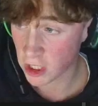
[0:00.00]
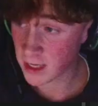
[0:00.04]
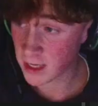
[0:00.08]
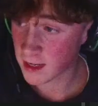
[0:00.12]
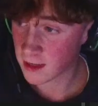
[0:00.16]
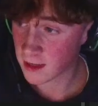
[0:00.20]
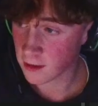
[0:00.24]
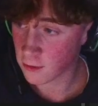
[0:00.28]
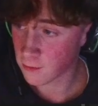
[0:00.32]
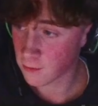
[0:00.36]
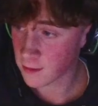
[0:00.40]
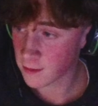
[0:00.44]
a
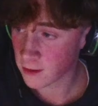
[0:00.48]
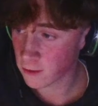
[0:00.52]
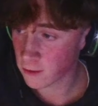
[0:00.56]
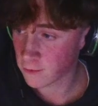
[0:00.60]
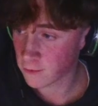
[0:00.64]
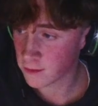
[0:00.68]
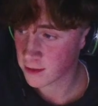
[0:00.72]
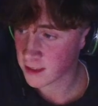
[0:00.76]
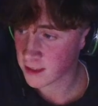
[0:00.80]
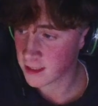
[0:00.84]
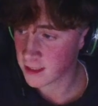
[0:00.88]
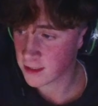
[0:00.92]
little bit
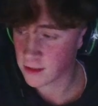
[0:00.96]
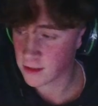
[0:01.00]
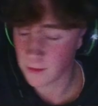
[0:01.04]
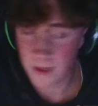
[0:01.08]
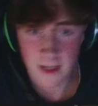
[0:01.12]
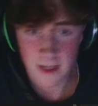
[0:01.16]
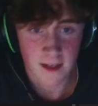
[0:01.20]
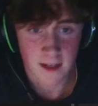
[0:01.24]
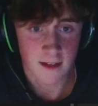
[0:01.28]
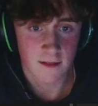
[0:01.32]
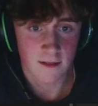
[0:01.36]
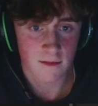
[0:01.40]
obviously to
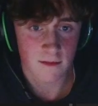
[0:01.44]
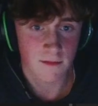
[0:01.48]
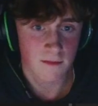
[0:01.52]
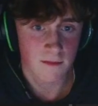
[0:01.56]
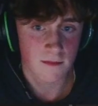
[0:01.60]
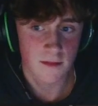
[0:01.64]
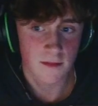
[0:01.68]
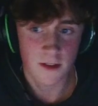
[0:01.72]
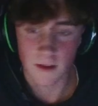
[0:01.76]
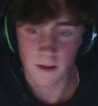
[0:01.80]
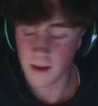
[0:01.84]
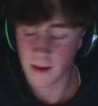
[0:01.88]
make it
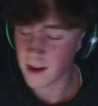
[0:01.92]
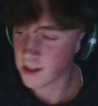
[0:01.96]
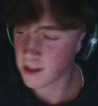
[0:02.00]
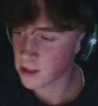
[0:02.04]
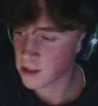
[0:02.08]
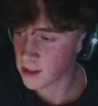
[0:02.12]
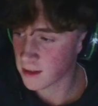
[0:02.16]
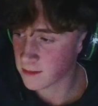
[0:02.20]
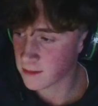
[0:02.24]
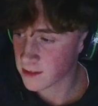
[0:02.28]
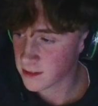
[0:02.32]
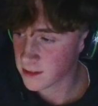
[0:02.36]
so it actually
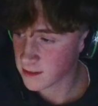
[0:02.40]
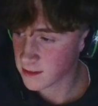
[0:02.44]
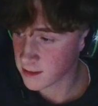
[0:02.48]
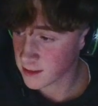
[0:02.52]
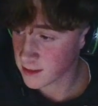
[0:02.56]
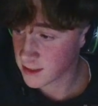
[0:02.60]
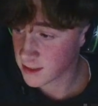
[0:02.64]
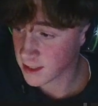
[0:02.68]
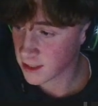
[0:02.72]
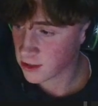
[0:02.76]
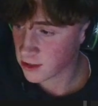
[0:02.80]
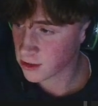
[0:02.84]
gets back to the
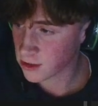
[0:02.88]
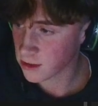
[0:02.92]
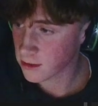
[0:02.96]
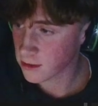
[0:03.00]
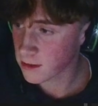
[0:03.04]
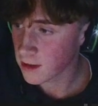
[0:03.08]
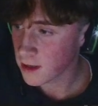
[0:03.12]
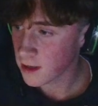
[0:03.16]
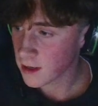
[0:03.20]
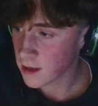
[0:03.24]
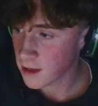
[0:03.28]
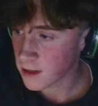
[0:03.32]
station.
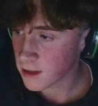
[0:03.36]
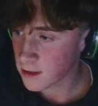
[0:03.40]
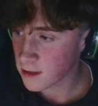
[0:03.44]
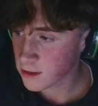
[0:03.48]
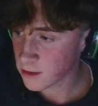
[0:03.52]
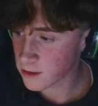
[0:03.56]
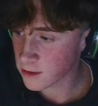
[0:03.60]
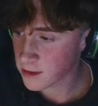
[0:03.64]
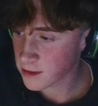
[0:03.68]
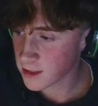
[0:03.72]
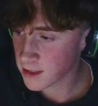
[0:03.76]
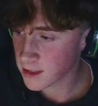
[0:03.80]
So
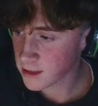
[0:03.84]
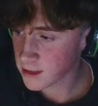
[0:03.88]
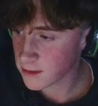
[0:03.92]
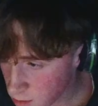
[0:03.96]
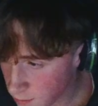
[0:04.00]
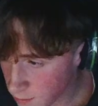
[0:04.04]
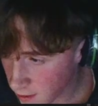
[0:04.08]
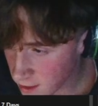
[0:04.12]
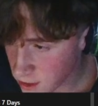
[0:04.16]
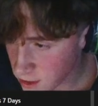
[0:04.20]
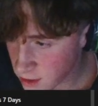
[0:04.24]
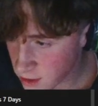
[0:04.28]
it says
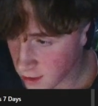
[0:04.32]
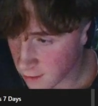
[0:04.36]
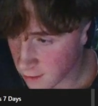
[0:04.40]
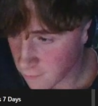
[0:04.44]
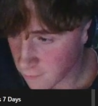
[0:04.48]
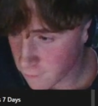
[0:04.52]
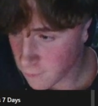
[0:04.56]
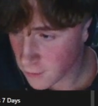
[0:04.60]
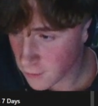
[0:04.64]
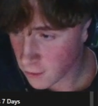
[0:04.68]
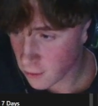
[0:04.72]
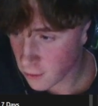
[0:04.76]
splashdown
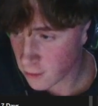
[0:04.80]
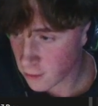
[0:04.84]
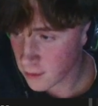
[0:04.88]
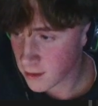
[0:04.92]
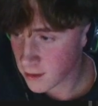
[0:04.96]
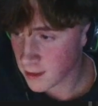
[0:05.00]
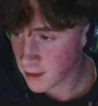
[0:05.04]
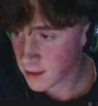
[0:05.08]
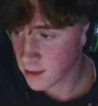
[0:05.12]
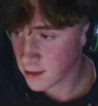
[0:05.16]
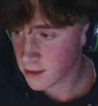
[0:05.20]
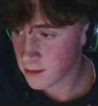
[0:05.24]

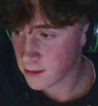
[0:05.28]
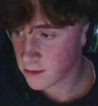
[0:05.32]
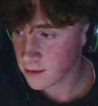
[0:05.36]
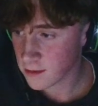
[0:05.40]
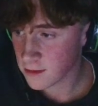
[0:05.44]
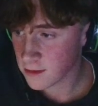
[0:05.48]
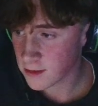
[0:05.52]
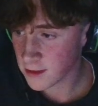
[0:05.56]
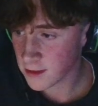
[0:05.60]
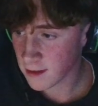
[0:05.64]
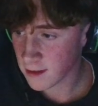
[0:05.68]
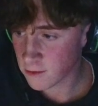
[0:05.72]
finale
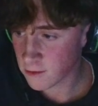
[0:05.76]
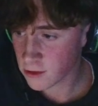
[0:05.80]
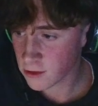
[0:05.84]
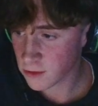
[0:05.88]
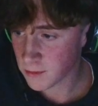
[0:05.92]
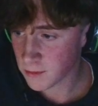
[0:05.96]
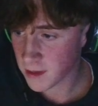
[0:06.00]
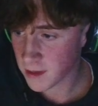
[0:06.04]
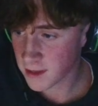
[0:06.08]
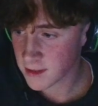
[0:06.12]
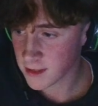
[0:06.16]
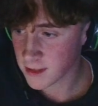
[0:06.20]
to give a
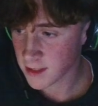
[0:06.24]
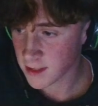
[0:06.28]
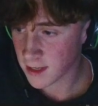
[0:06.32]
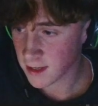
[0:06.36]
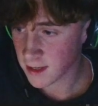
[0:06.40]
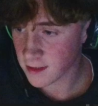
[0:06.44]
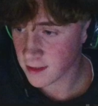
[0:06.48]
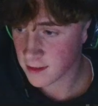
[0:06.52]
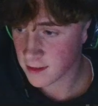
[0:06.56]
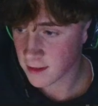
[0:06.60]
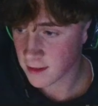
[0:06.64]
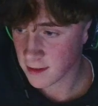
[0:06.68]
dramatic
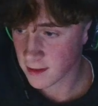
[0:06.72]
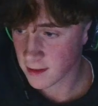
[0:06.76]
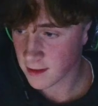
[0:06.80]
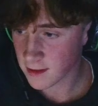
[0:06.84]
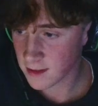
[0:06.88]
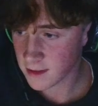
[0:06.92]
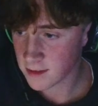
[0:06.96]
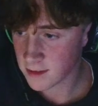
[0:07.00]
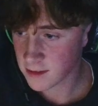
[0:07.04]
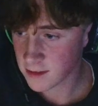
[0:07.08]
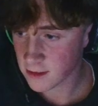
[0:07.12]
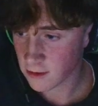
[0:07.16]
ending,
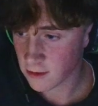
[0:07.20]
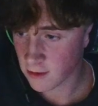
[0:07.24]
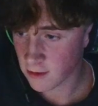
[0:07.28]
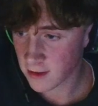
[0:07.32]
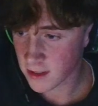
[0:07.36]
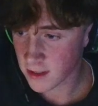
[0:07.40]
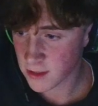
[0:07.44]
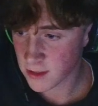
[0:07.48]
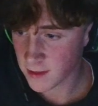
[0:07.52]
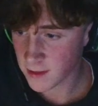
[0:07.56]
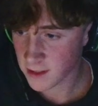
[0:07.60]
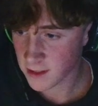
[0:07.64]
integrate a
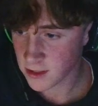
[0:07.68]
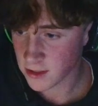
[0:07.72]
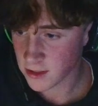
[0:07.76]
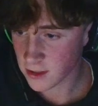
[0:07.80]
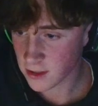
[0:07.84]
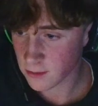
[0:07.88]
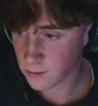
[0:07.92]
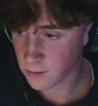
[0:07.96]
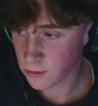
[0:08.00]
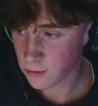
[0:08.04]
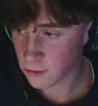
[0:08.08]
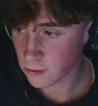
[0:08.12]

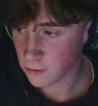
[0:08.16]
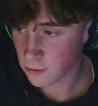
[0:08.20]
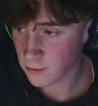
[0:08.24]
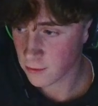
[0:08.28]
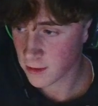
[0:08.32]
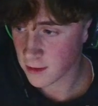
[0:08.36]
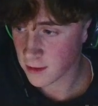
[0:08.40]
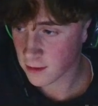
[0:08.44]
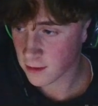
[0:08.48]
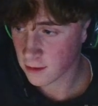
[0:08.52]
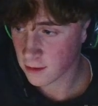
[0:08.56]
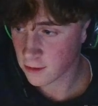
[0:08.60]
splashdown pool where
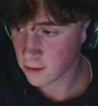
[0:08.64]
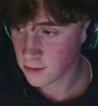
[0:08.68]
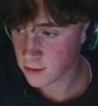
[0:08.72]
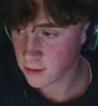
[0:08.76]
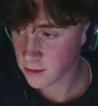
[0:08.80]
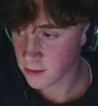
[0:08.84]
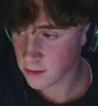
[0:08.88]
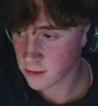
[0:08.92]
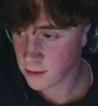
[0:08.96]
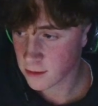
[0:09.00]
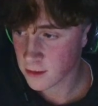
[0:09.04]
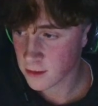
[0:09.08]
the
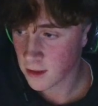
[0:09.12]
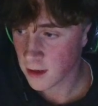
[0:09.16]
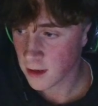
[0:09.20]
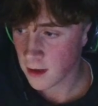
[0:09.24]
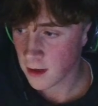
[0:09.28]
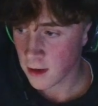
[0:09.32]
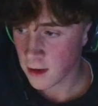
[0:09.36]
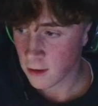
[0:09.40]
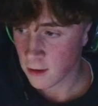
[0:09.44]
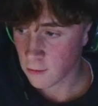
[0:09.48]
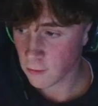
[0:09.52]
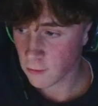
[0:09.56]
coasters
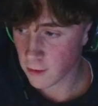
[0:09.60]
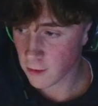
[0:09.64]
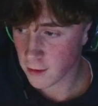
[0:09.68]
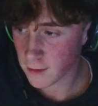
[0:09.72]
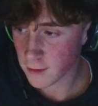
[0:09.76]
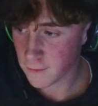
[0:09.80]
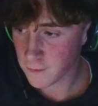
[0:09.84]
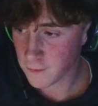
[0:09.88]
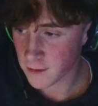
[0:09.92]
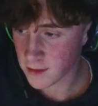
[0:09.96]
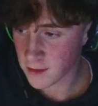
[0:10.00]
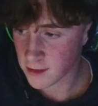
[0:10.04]
rear
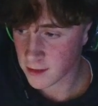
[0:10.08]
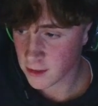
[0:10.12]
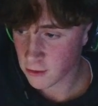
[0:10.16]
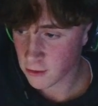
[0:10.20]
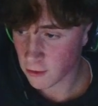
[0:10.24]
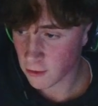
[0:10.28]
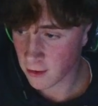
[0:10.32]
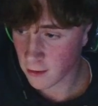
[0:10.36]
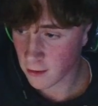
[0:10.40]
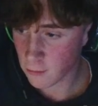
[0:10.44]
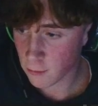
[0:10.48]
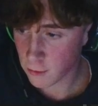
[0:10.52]
fins
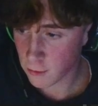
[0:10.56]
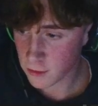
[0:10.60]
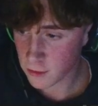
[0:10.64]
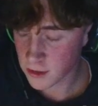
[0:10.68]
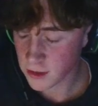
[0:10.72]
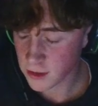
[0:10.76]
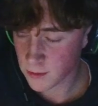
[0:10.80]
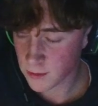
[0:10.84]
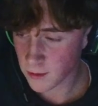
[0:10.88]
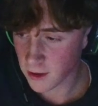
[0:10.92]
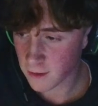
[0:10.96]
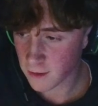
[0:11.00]
create a water
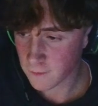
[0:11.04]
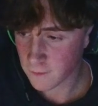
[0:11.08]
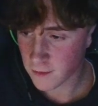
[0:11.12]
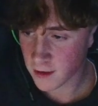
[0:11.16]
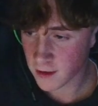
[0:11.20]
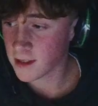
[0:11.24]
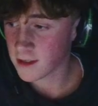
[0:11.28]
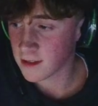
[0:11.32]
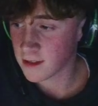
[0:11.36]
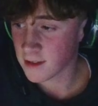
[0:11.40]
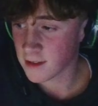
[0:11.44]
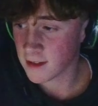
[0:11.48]
spray
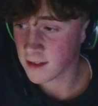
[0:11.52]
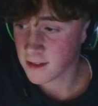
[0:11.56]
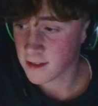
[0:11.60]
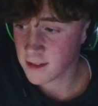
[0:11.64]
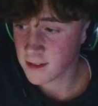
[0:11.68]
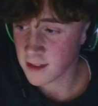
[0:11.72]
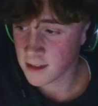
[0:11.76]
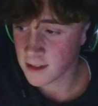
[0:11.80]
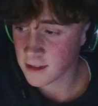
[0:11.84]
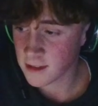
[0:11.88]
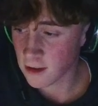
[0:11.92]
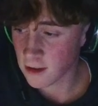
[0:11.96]
effect, and then it
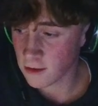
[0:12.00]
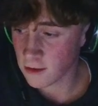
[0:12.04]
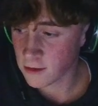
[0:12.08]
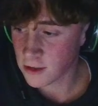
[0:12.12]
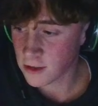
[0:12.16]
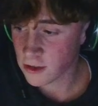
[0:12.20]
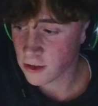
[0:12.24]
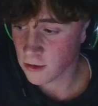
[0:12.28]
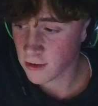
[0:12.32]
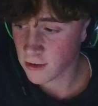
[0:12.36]
says go straight